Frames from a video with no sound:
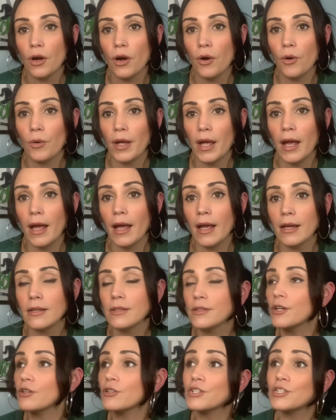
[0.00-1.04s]
Okay,
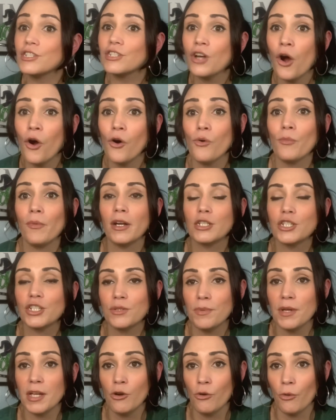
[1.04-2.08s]
there's so much to
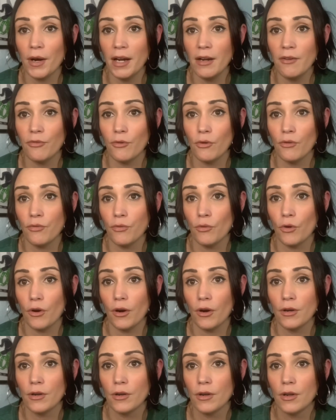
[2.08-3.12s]
be grateful
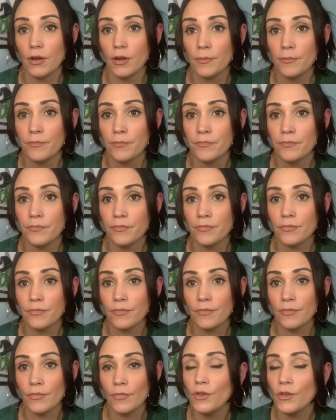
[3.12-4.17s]
for.
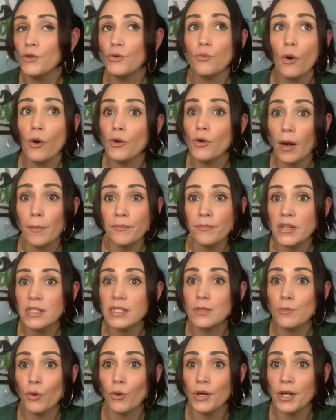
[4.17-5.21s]
You woke up
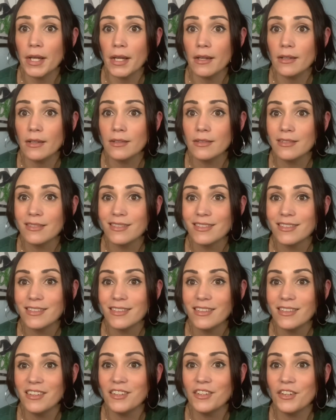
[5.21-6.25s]
this morning,
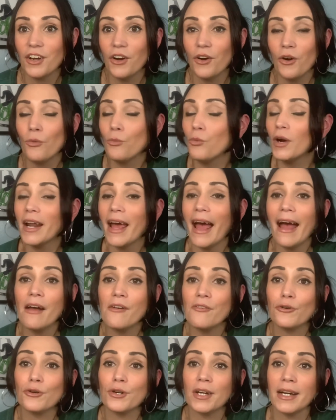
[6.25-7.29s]
you know,
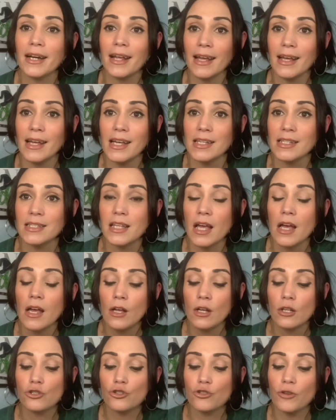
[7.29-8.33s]
whatever it is,
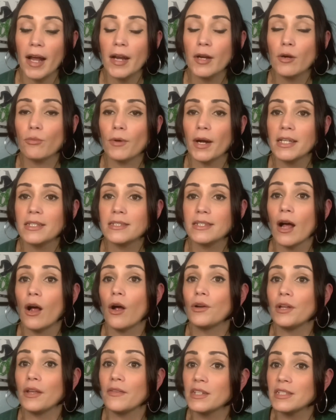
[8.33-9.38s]
try to write
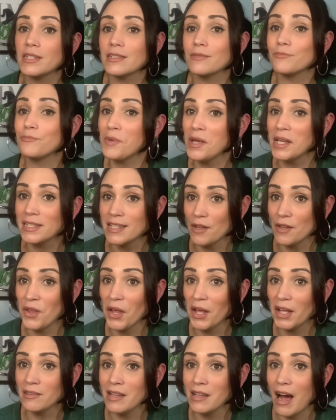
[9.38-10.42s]
down, and this may sound
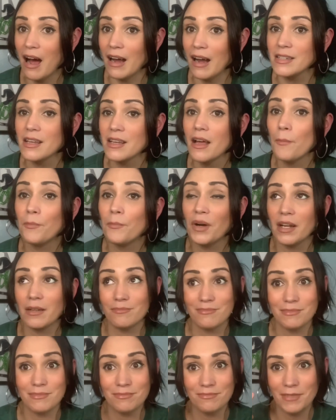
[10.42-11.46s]
like a lot, but
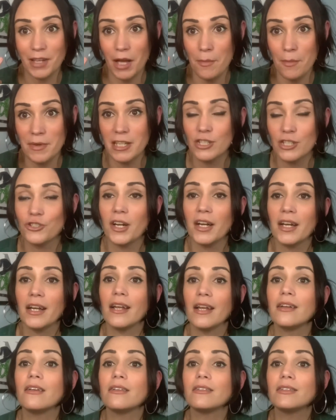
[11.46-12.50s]
coming straight
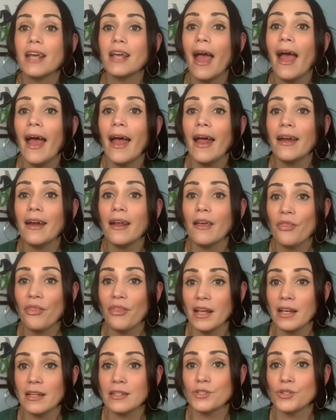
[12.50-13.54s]
in, 10
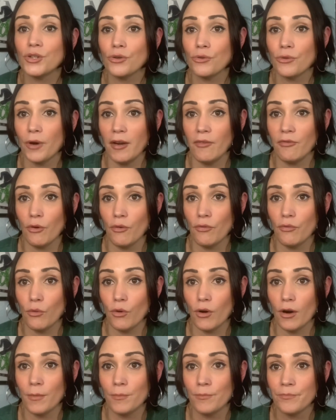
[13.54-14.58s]
things you're grateful
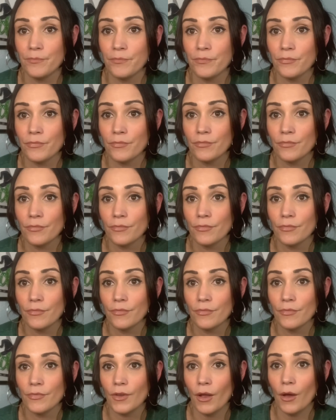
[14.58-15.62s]
for.
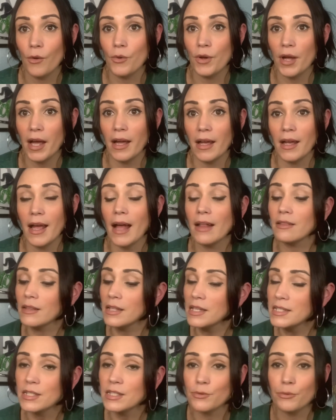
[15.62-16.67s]
Okay, at
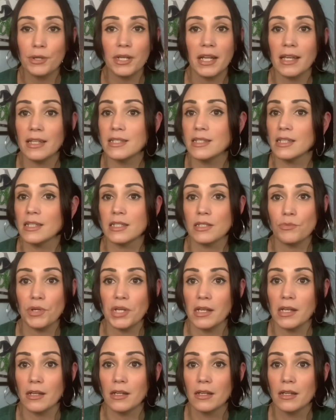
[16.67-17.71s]
least 3 days this
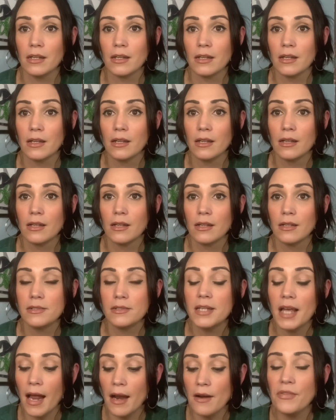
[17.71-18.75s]
week.
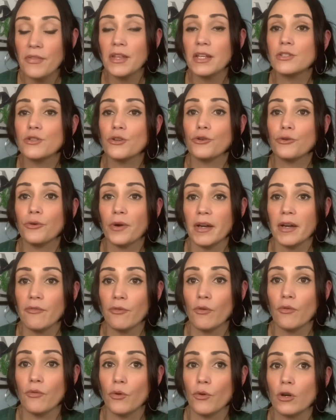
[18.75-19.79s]
10 things you're
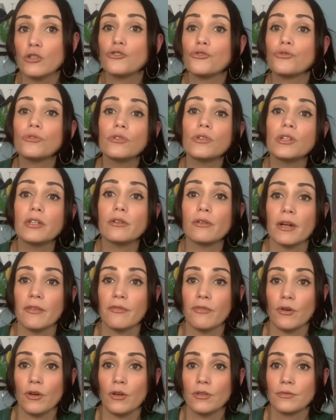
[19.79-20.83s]
grateful for, truly
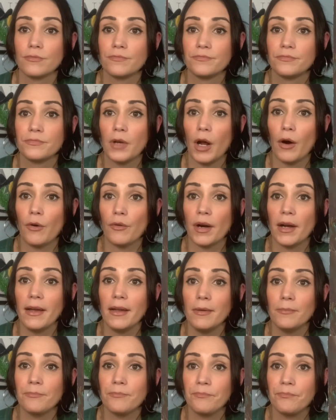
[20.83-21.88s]
grateful. All
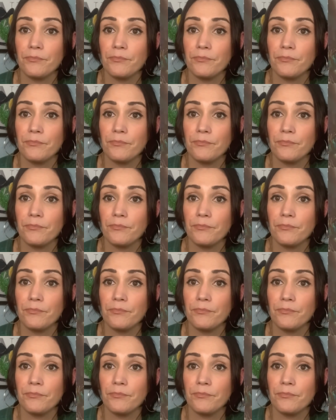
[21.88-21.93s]
right.